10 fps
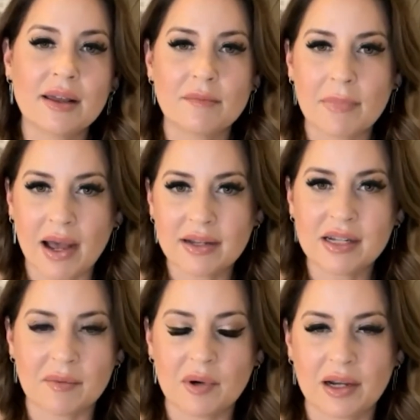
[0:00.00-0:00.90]
then my
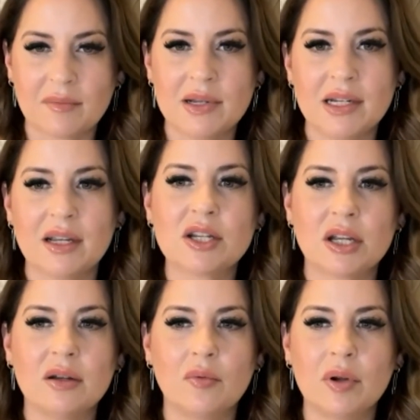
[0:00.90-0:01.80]
top
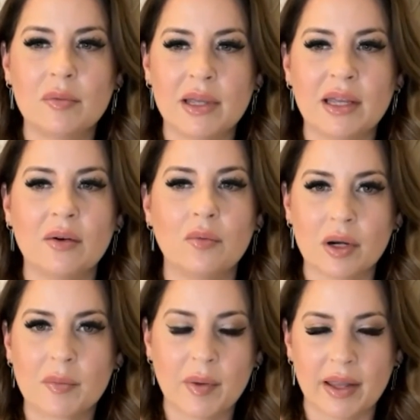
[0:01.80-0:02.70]
recommendation would be
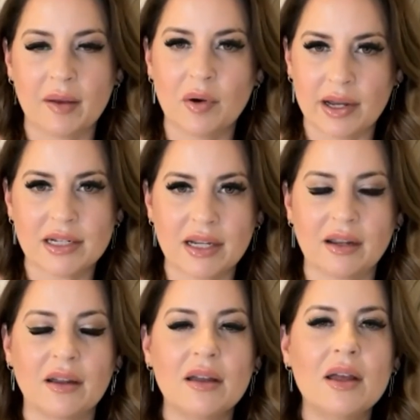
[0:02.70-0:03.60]
WorkPlay
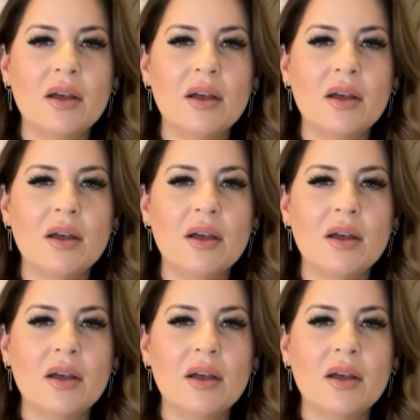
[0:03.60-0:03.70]
branding.